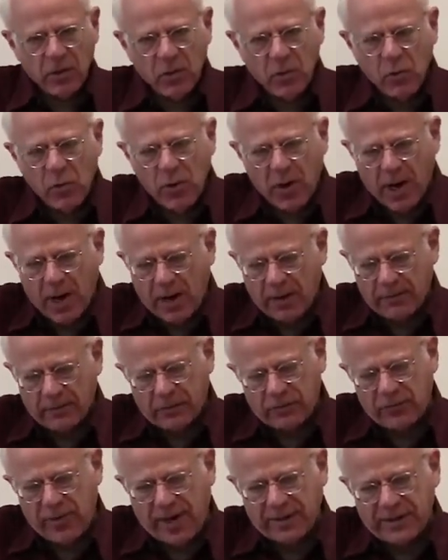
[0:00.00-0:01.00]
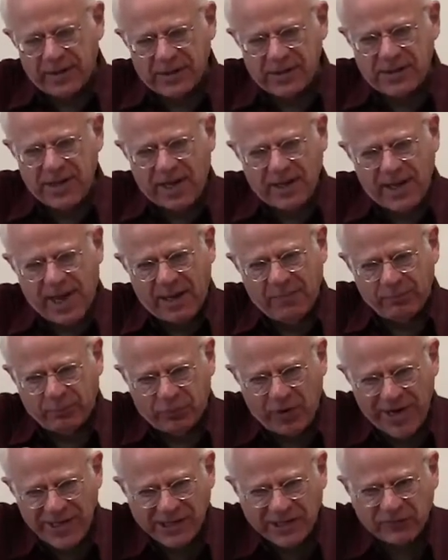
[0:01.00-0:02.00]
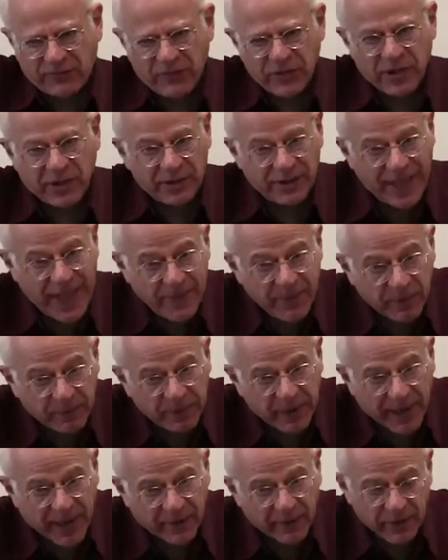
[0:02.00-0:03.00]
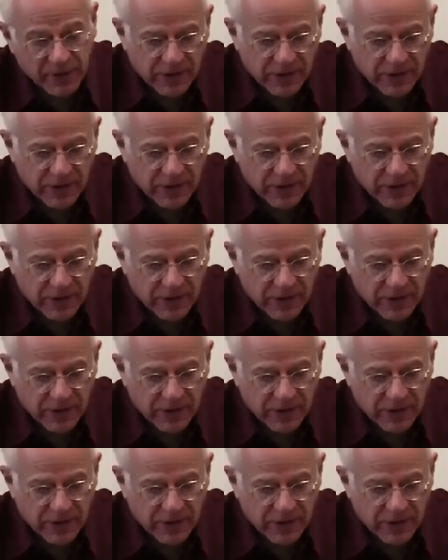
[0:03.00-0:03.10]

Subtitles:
who are trying to set a price for the labor power,